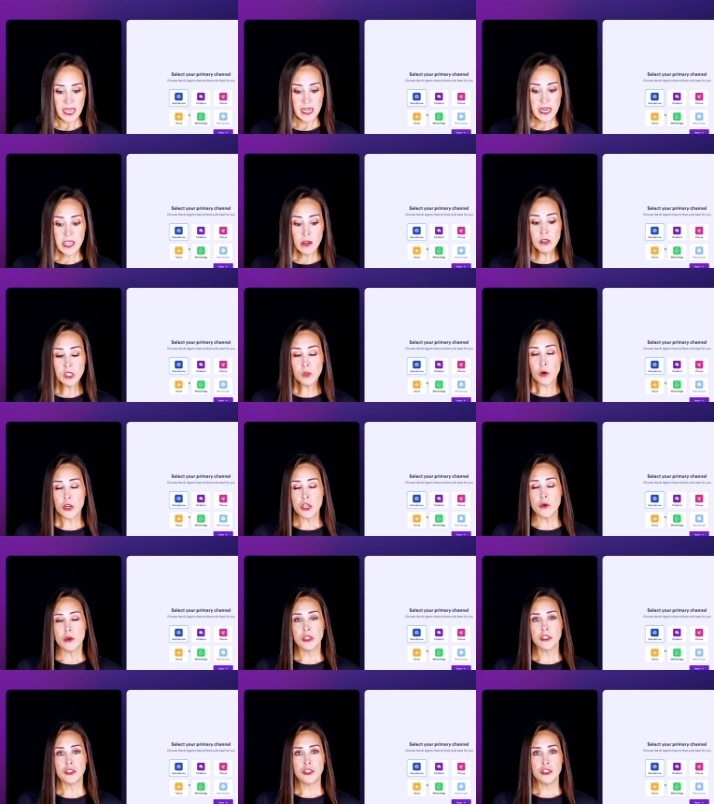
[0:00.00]
And here's where
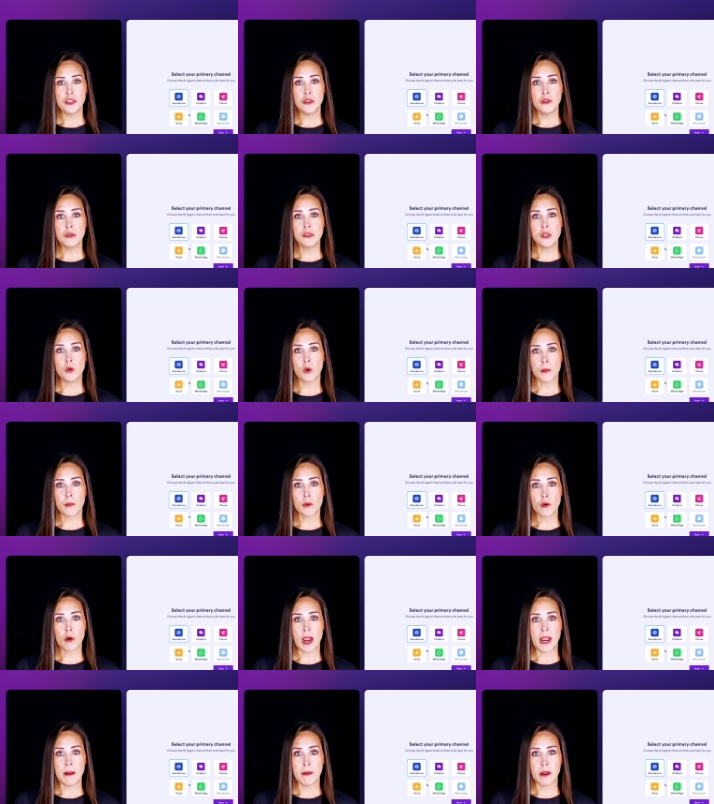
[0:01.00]
you can choose your
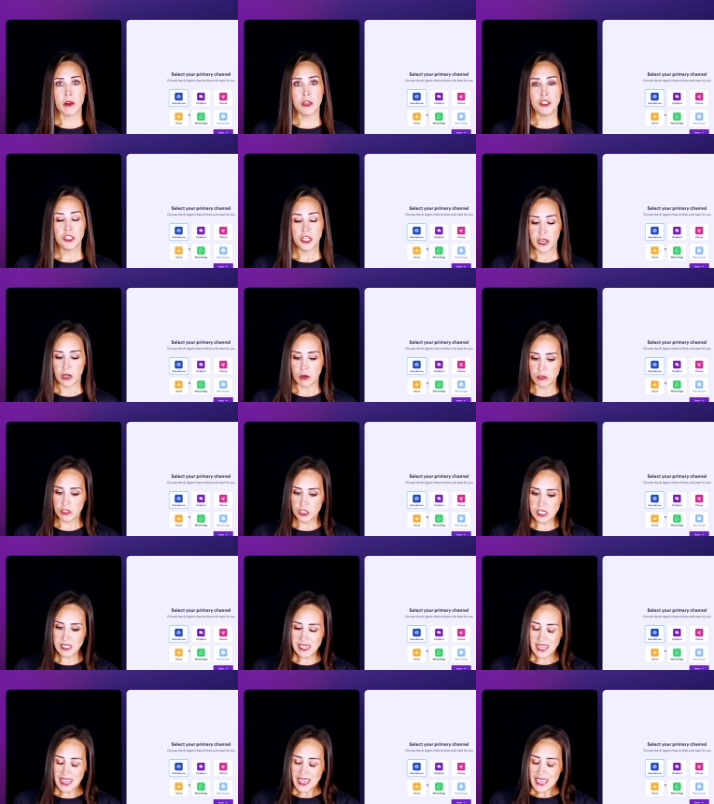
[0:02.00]
primary channel.
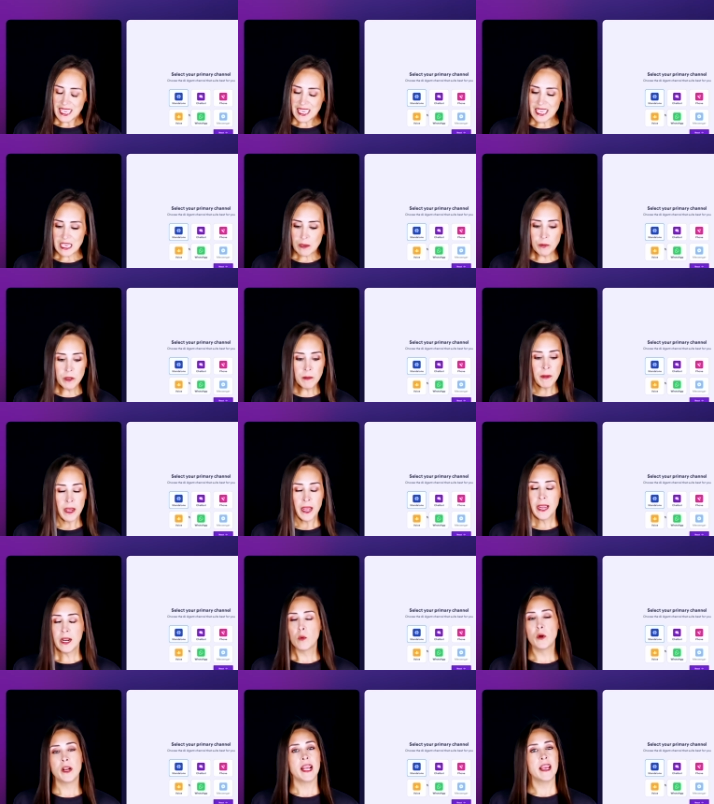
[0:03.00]
Just keep in
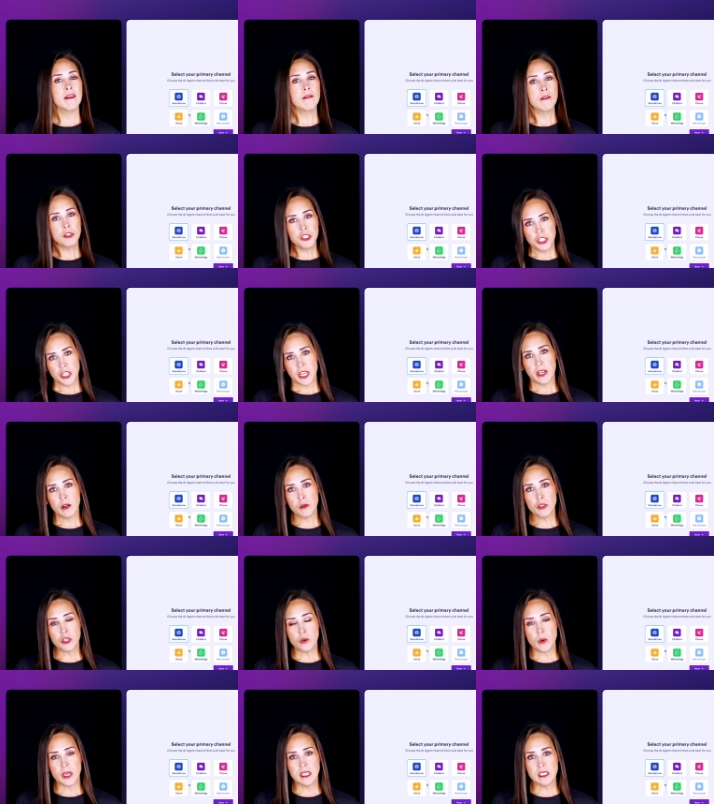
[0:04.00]
mind, whatever
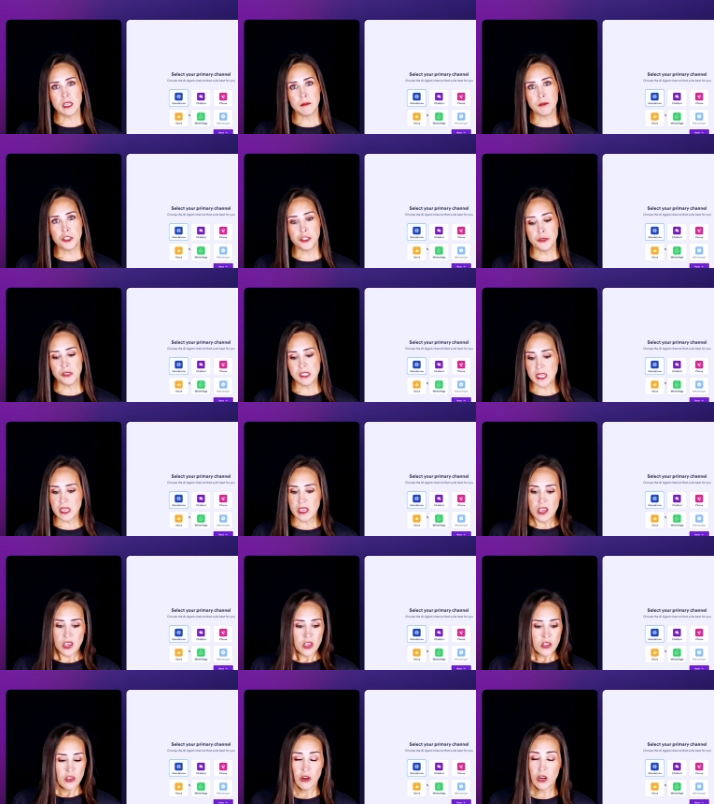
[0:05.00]
channel you end up choosing,
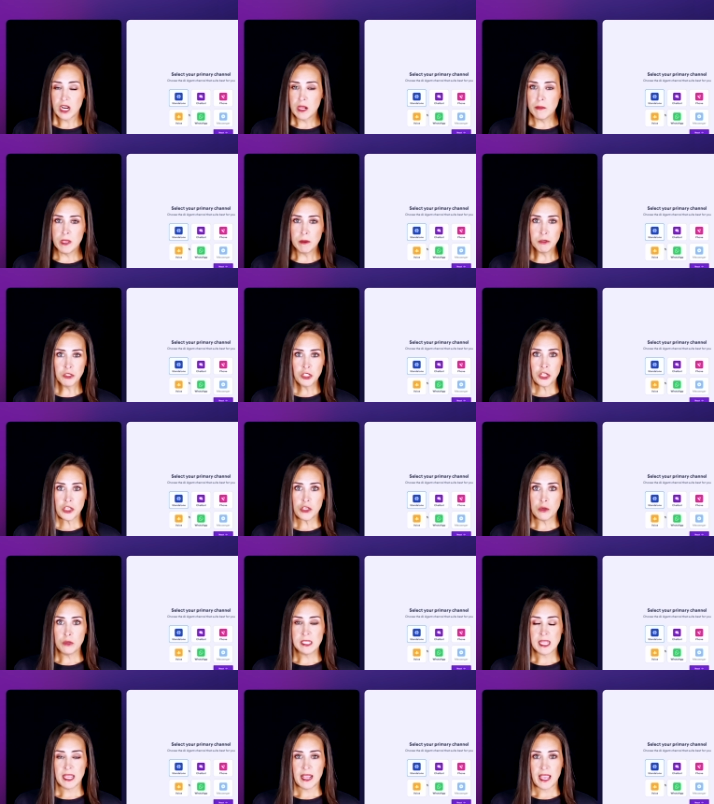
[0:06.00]
you're going to be able to
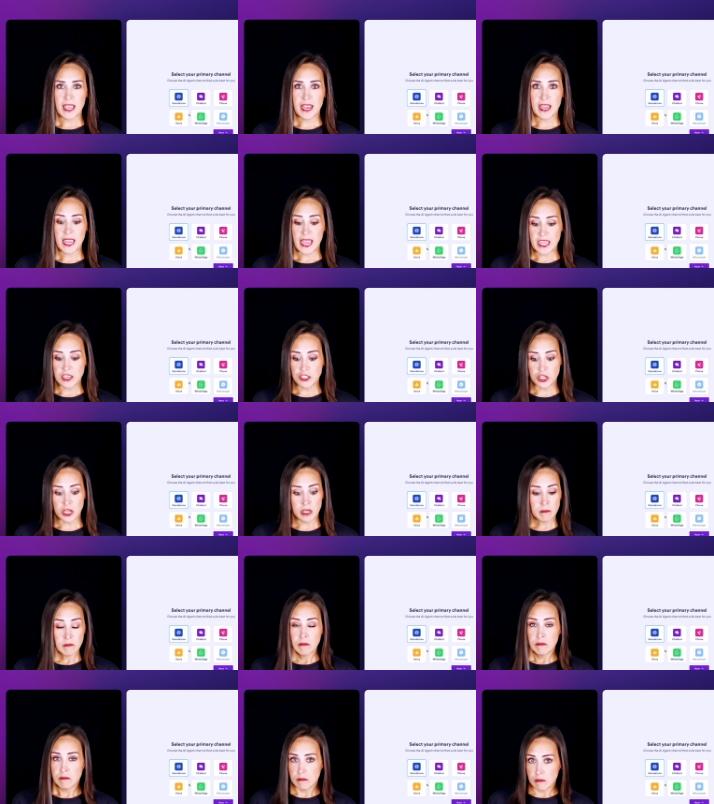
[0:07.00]
use that AI
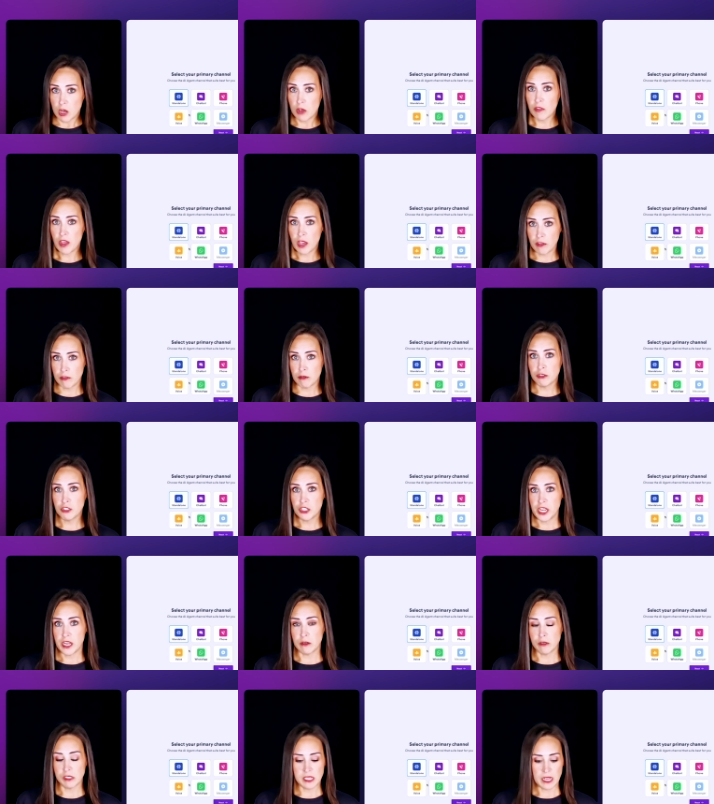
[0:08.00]
agent on the other
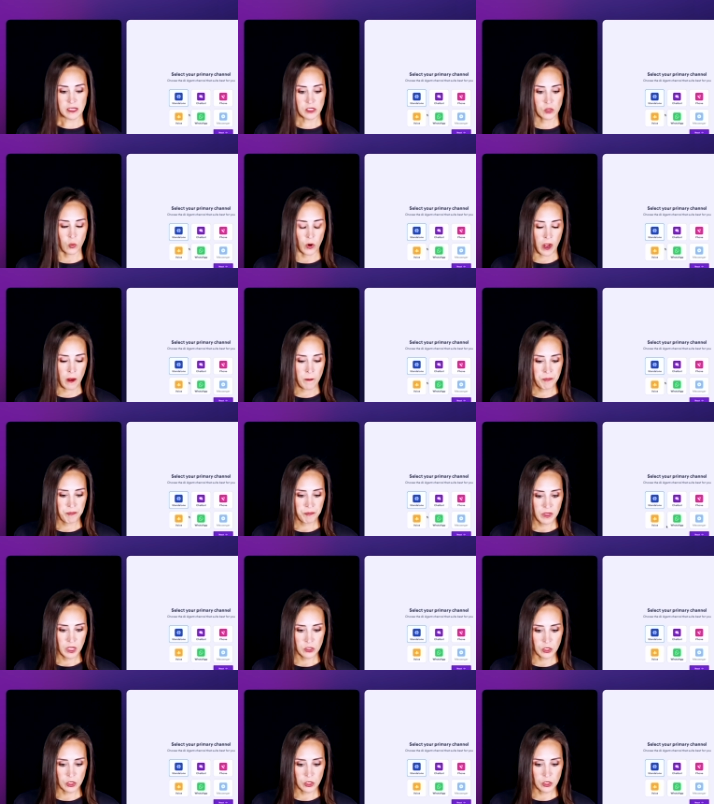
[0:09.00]
channels as well.